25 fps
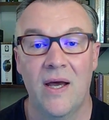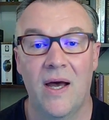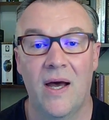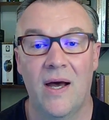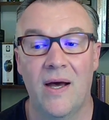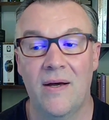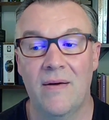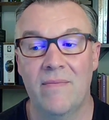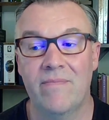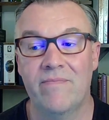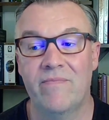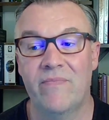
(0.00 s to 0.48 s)

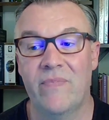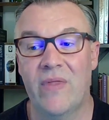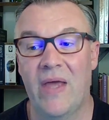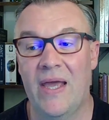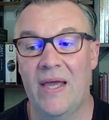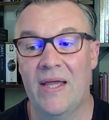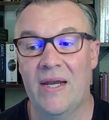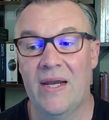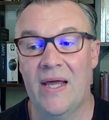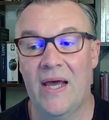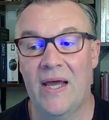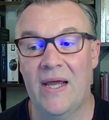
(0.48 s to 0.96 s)

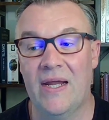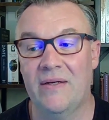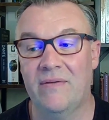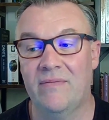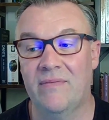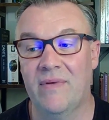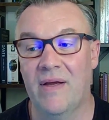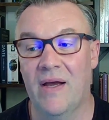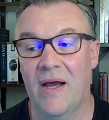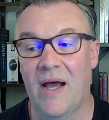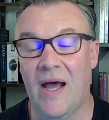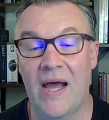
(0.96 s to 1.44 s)
and
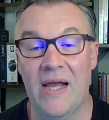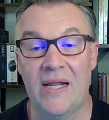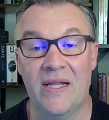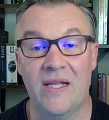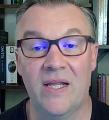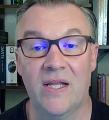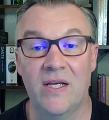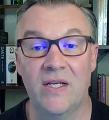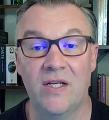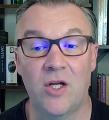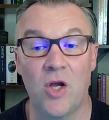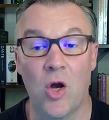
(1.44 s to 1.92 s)
I
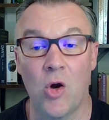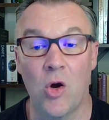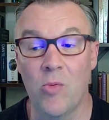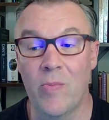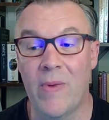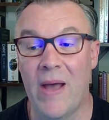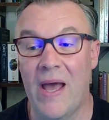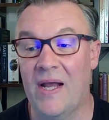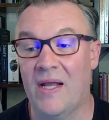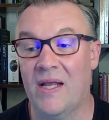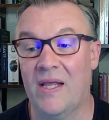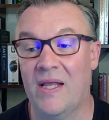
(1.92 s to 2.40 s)
can go
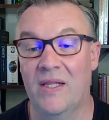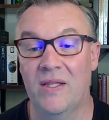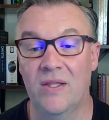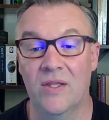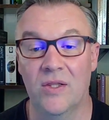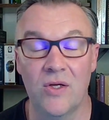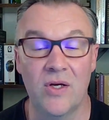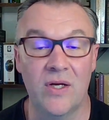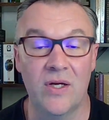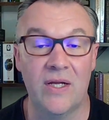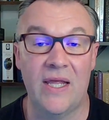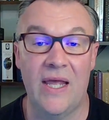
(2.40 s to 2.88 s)
back and
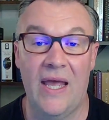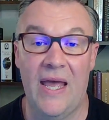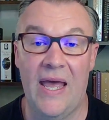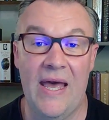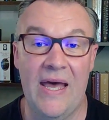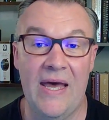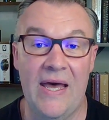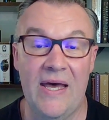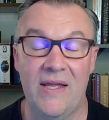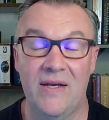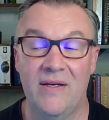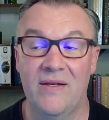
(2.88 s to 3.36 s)
look
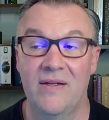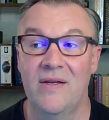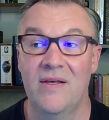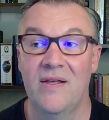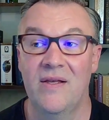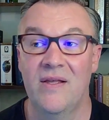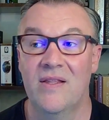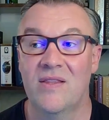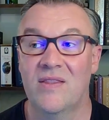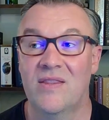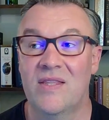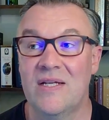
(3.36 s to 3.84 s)
at
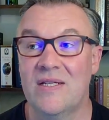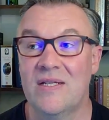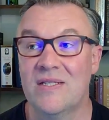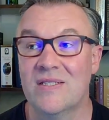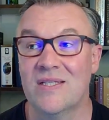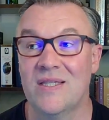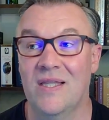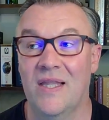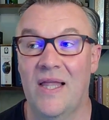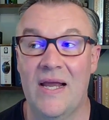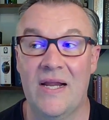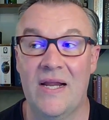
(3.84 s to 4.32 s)

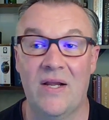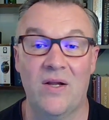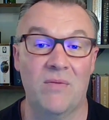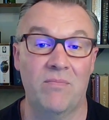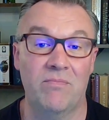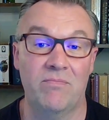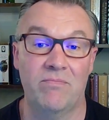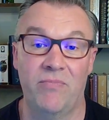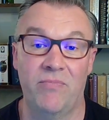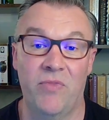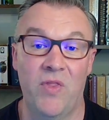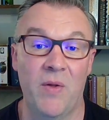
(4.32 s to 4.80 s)
things like
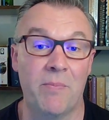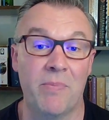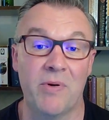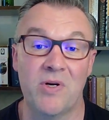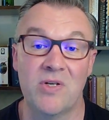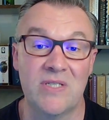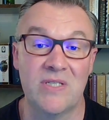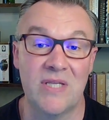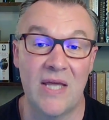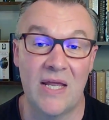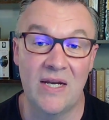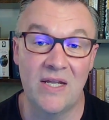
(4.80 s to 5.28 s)
the
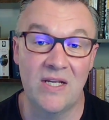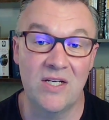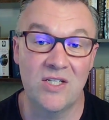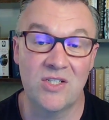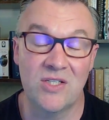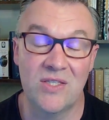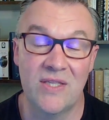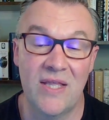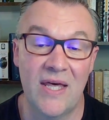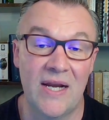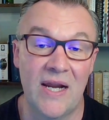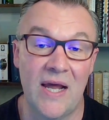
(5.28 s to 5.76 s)

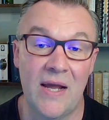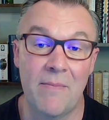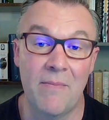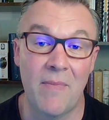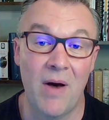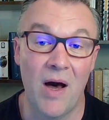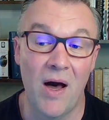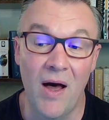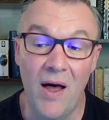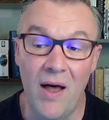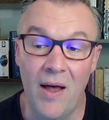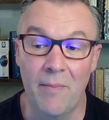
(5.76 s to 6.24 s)
percentage that I'm
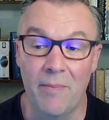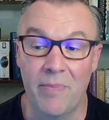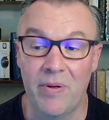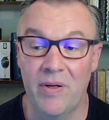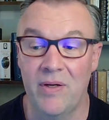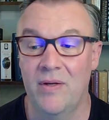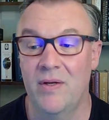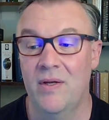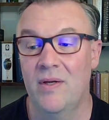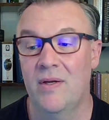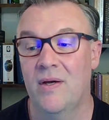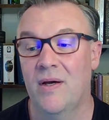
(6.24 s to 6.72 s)
up.
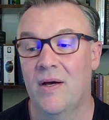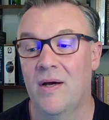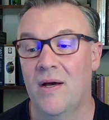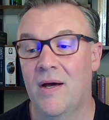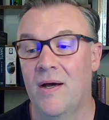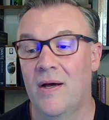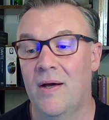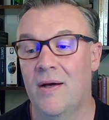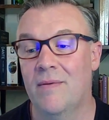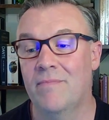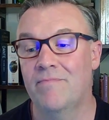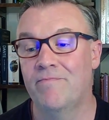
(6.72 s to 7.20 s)

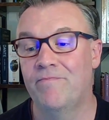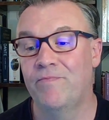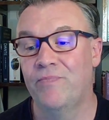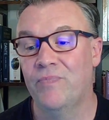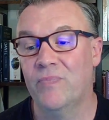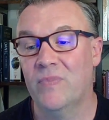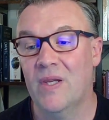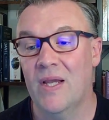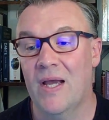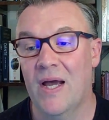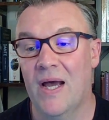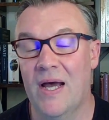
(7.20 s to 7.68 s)
Um,
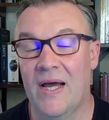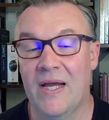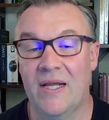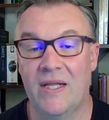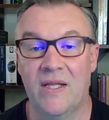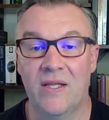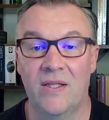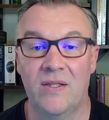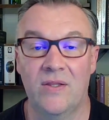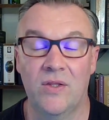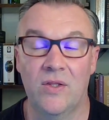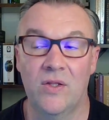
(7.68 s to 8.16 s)
I
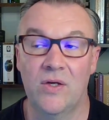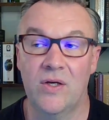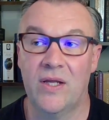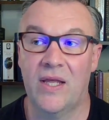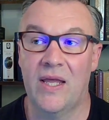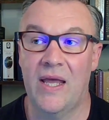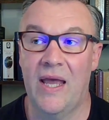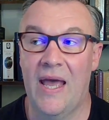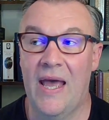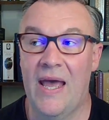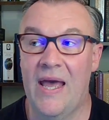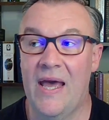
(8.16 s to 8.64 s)
can look
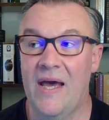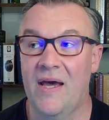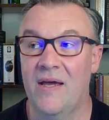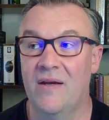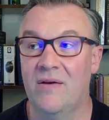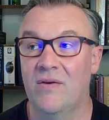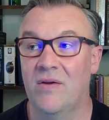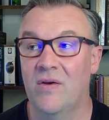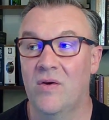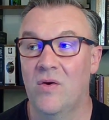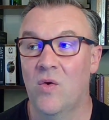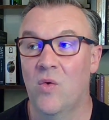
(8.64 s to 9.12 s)

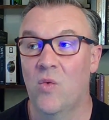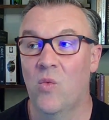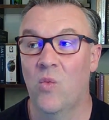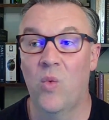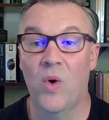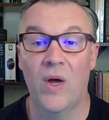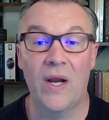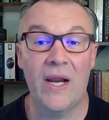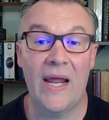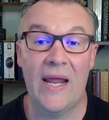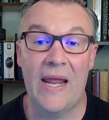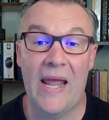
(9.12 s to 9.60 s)
at
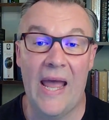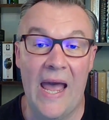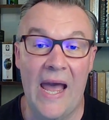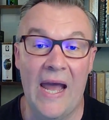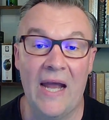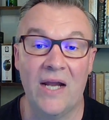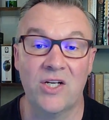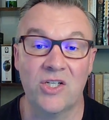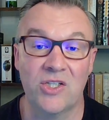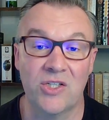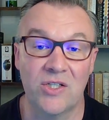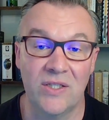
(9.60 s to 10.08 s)
what I
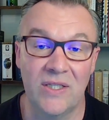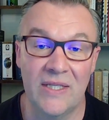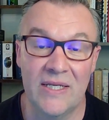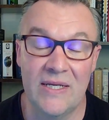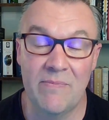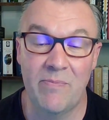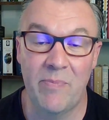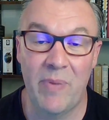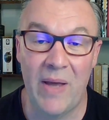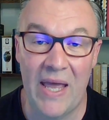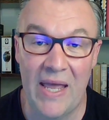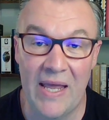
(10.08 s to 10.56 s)
actually
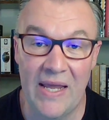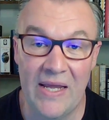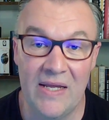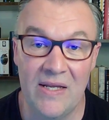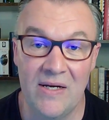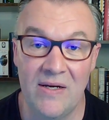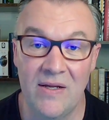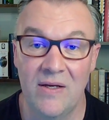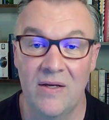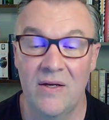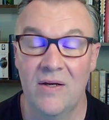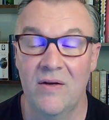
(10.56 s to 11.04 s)

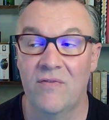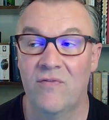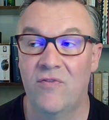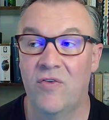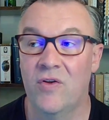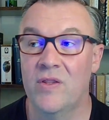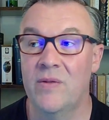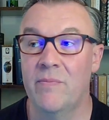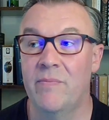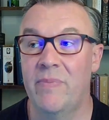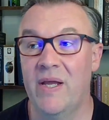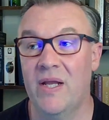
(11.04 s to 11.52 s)
paid for
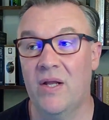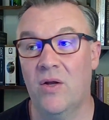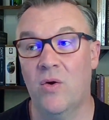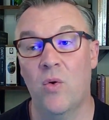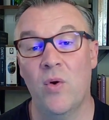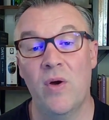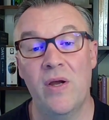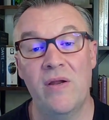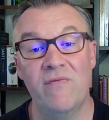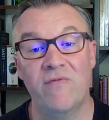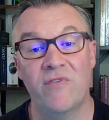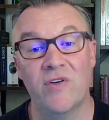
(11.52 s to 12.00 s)
the
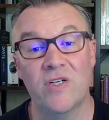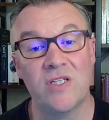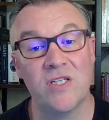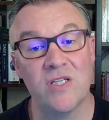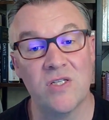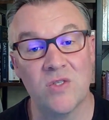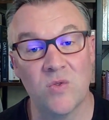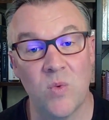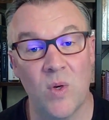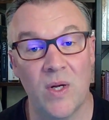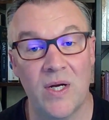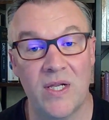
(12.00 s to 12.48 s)
Bitcoin
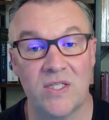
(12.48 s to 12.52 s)
versus what